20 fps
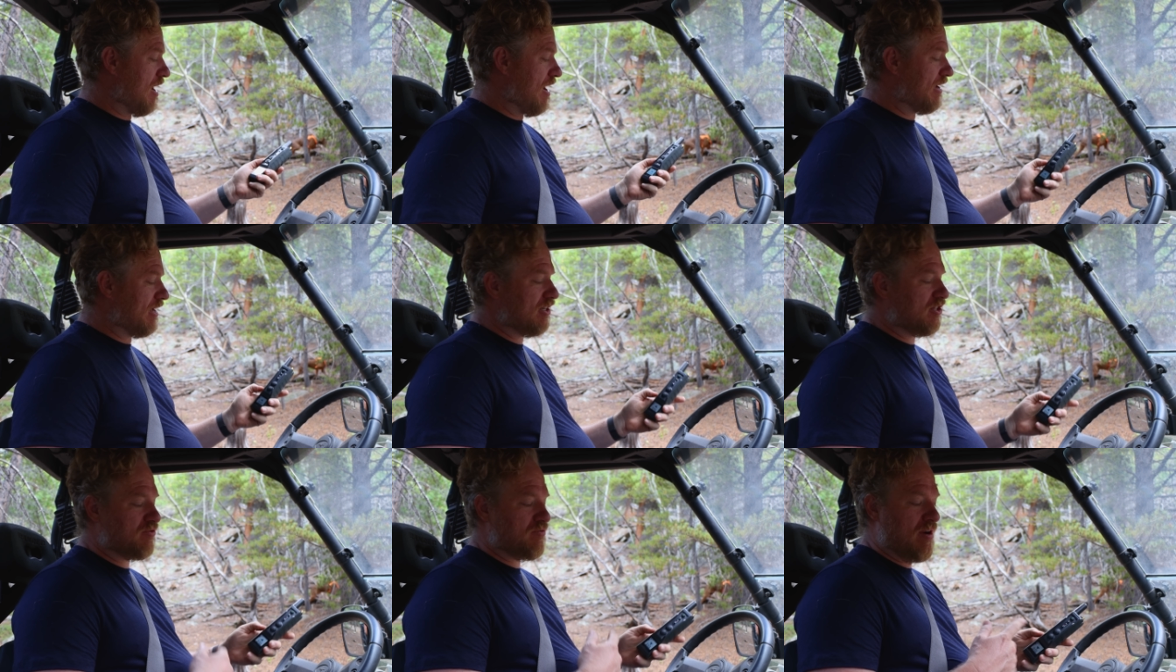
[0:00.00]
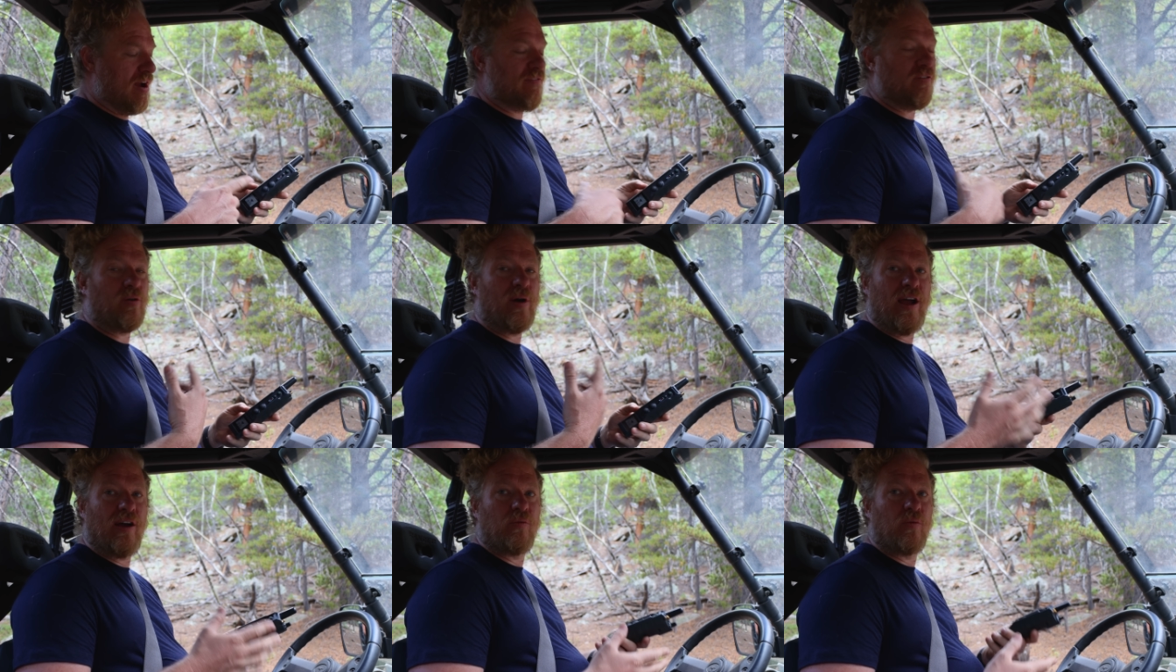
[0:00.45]
I can drive
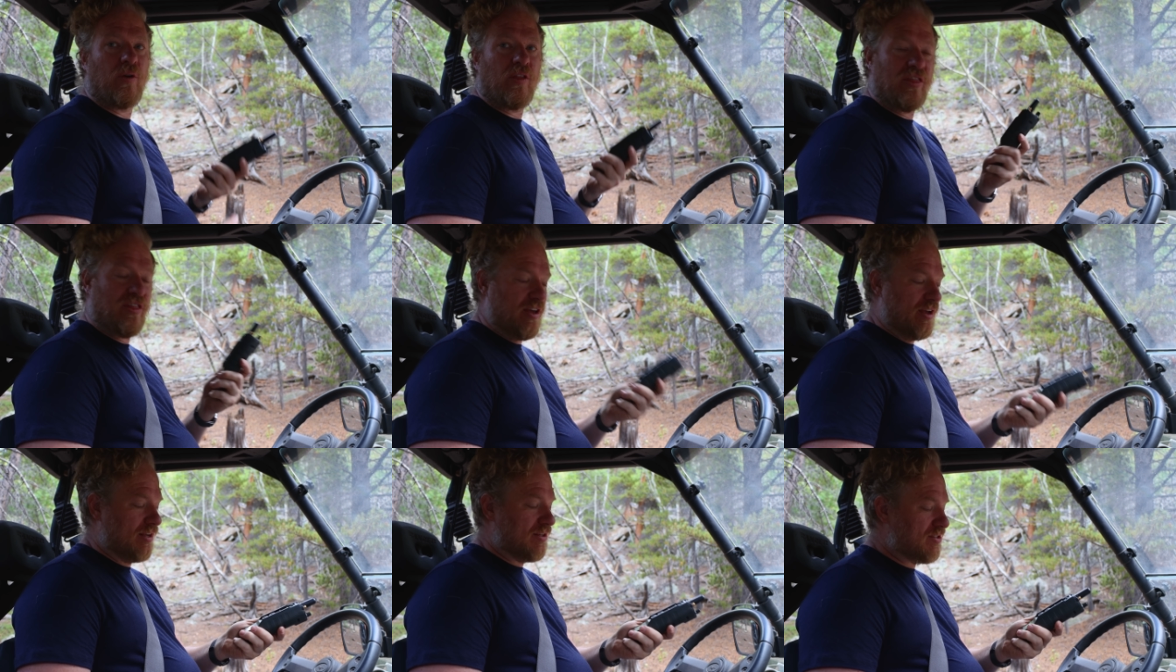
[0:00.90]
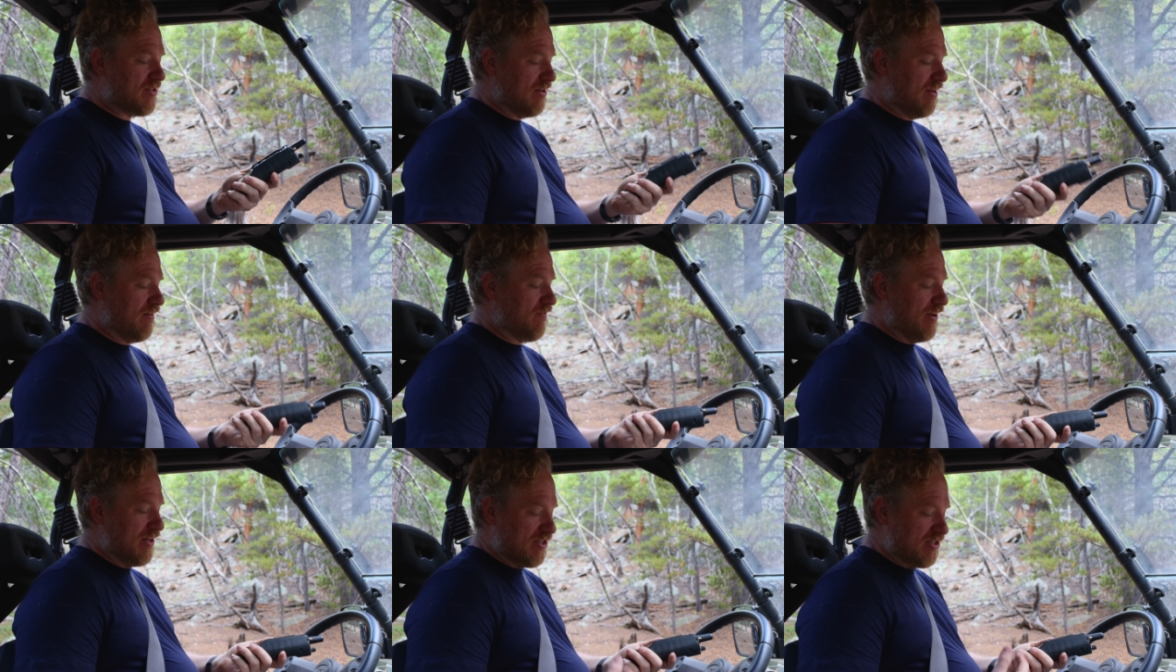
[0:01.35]
around with this
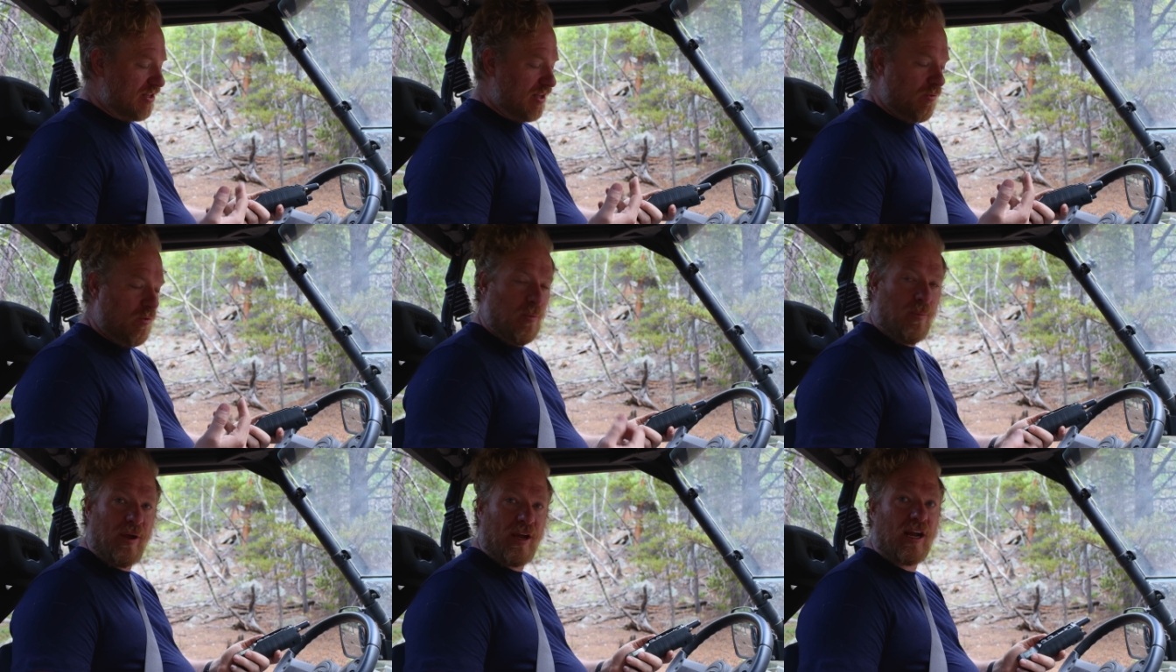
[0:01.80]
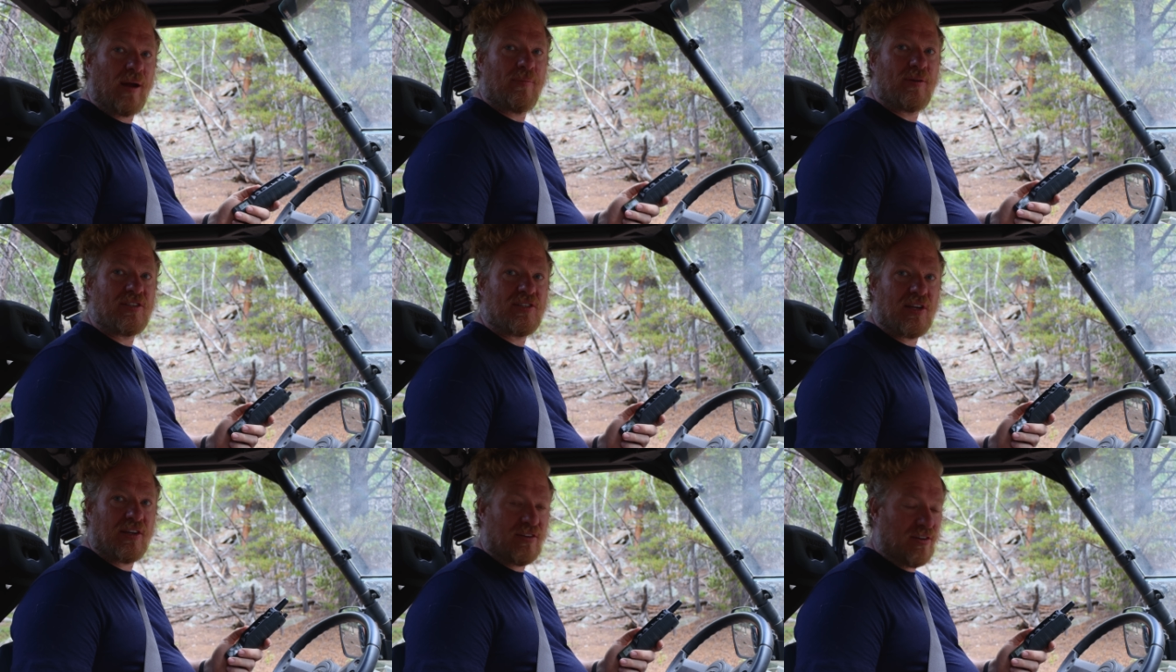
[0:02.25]
and eventually we'll pick up
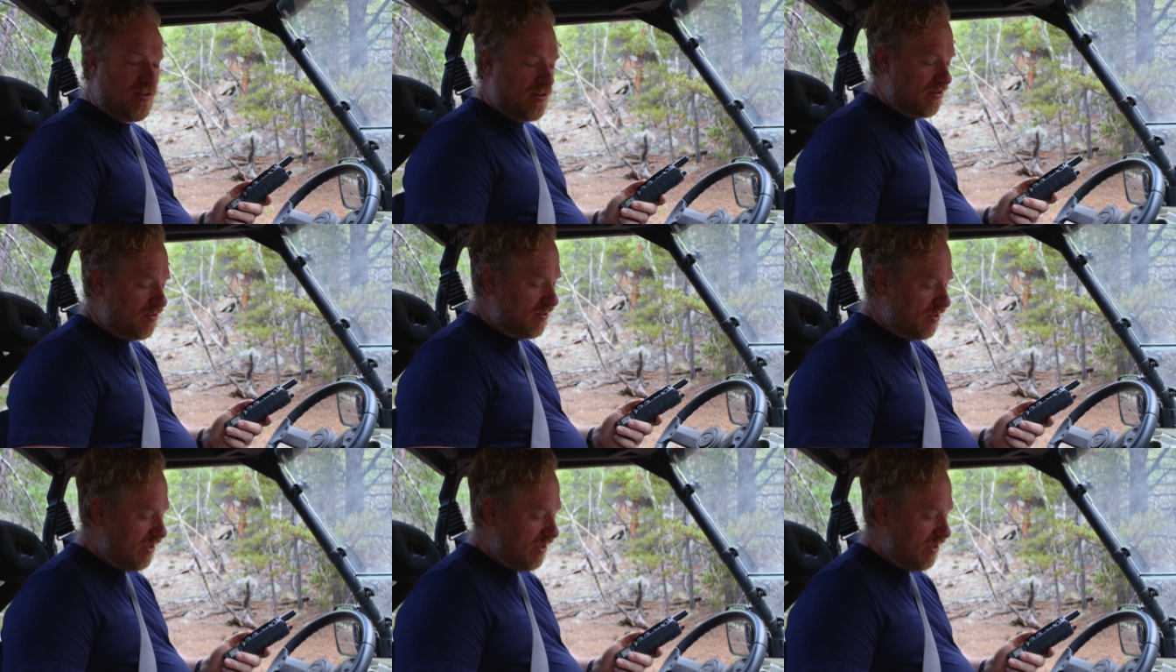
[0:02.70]
a signal.